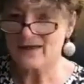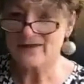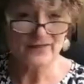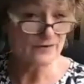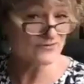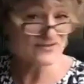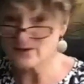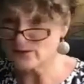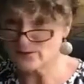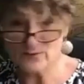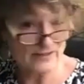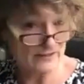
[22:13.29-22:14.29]
there's
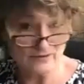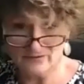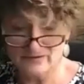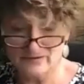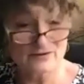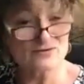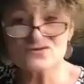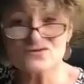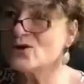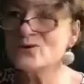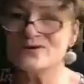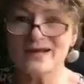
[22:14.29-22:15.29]
no here. There's
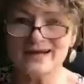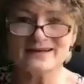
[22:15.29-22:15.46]
no like,